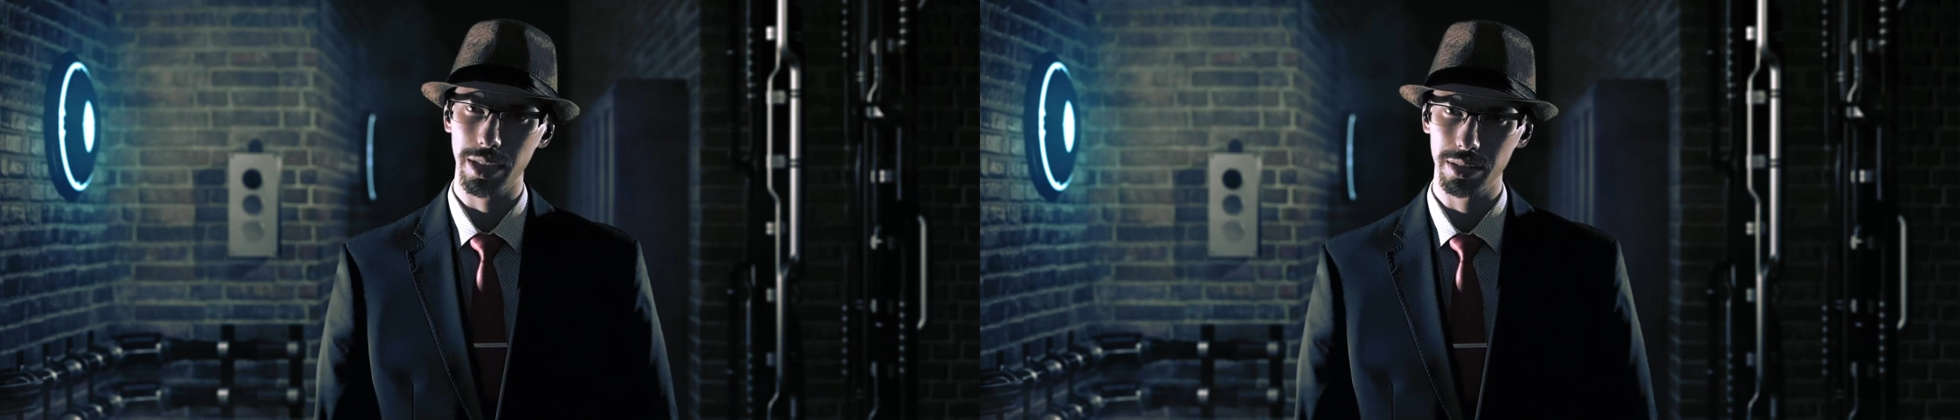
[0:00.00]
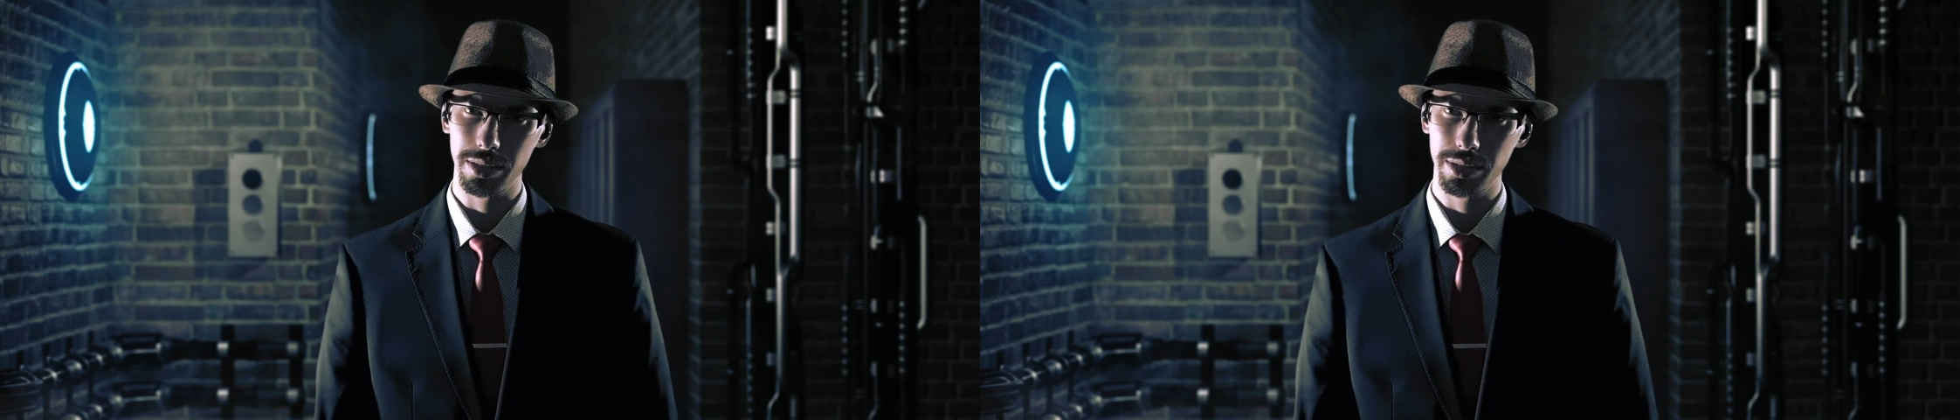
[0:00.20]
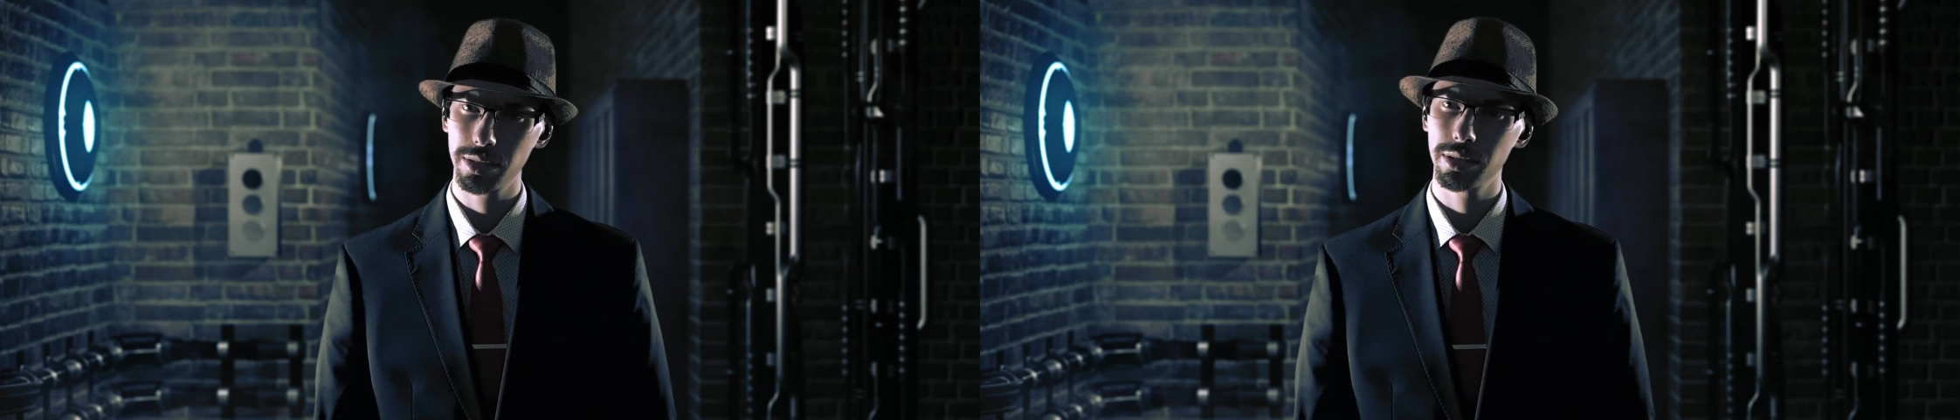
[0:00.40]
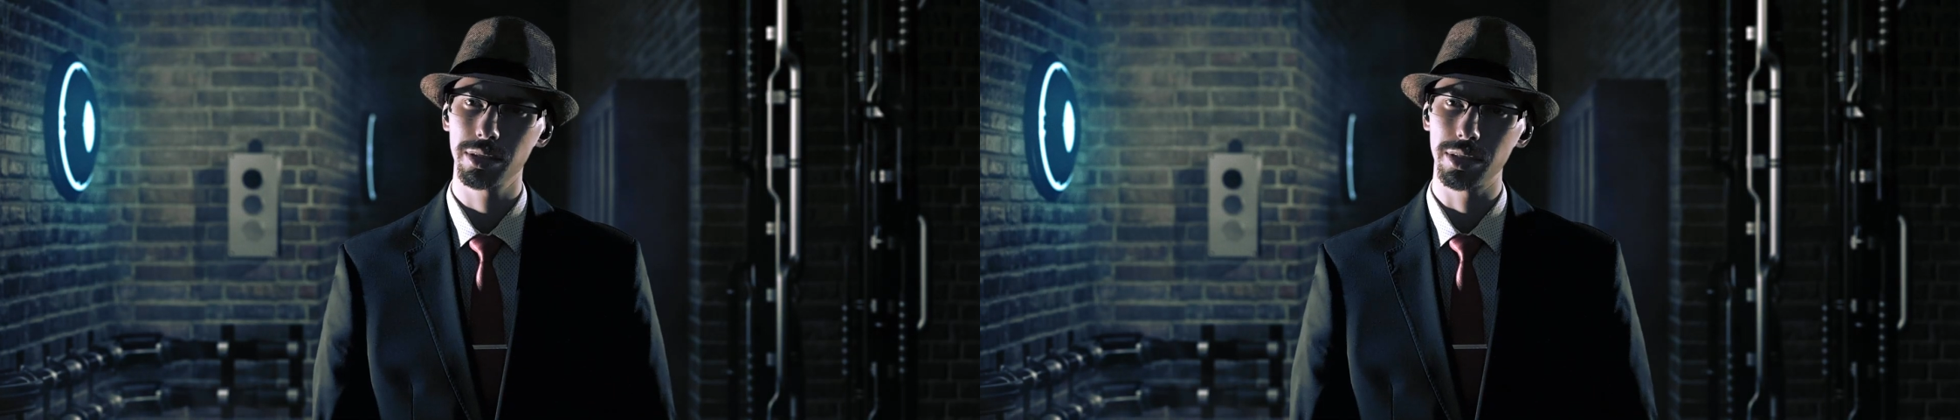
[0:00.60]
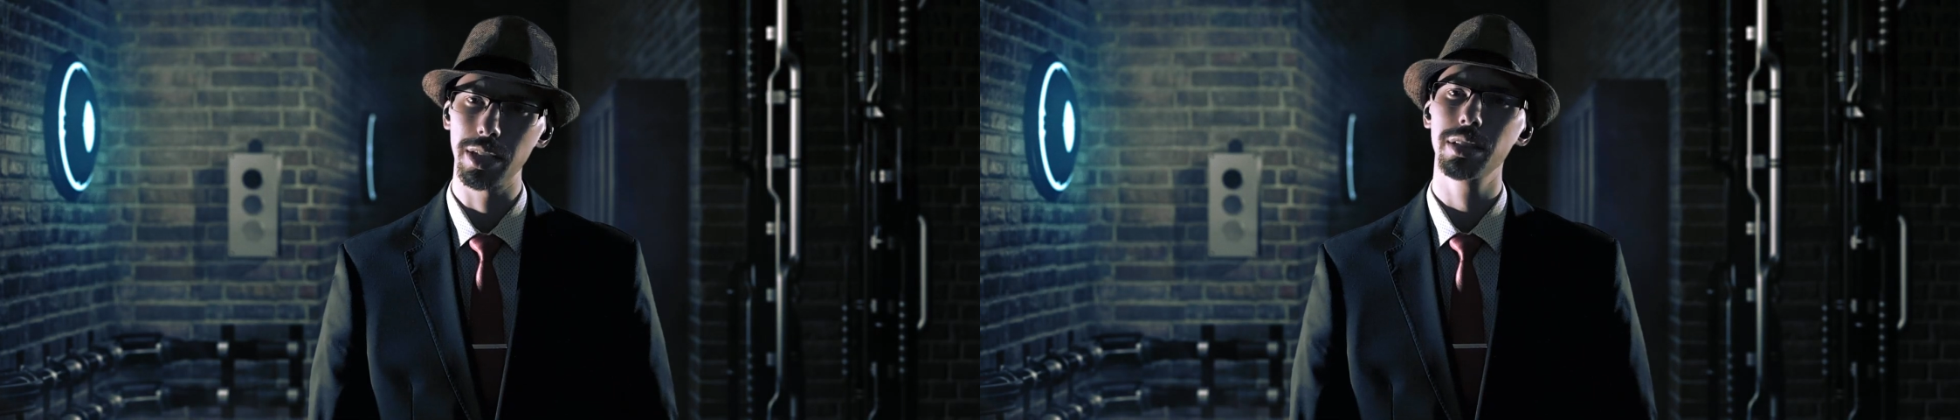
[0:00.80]

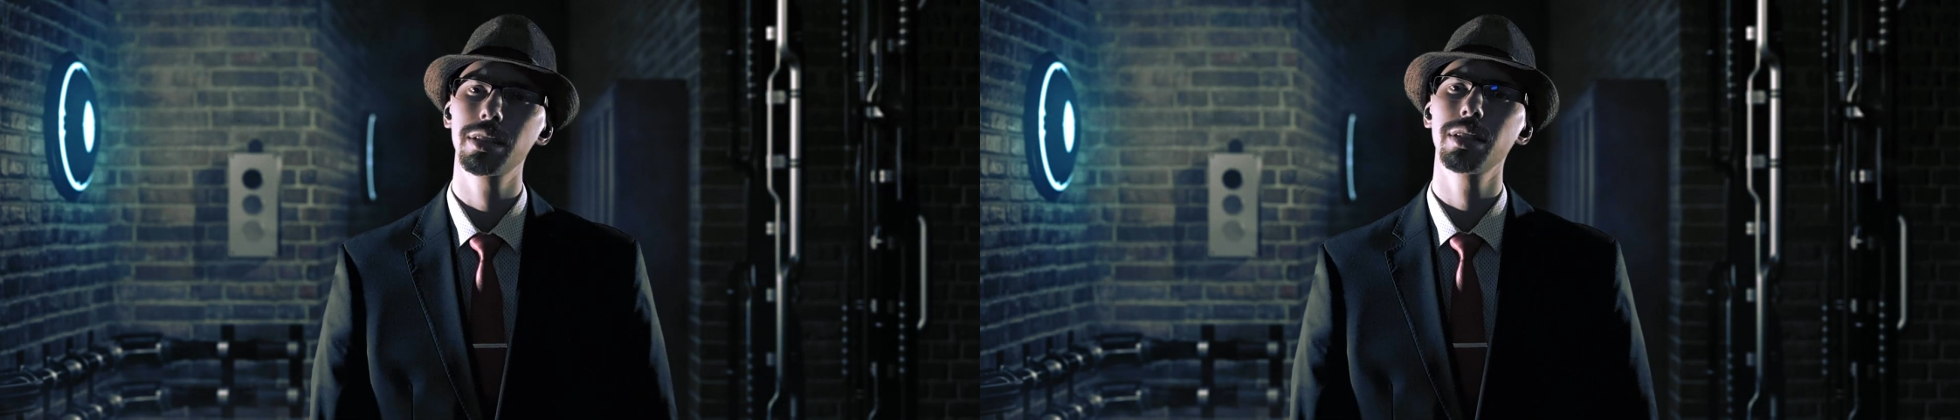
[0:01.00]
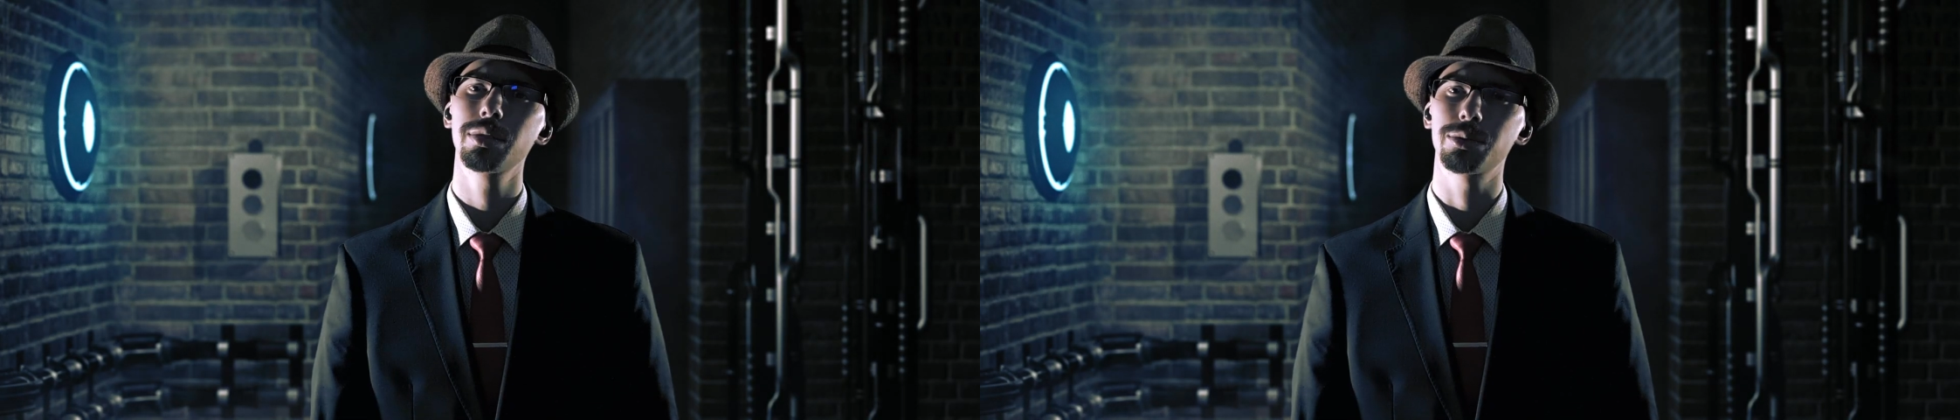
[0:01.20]
analysts take their